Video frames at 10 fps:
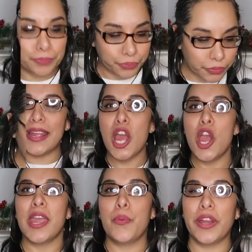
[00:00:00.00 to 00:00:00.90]
All right,
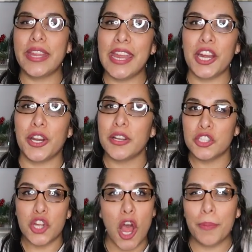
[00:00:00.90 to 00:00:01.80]
we're here,
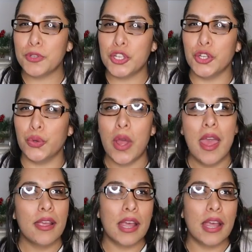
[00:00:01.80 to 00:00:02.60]
top two.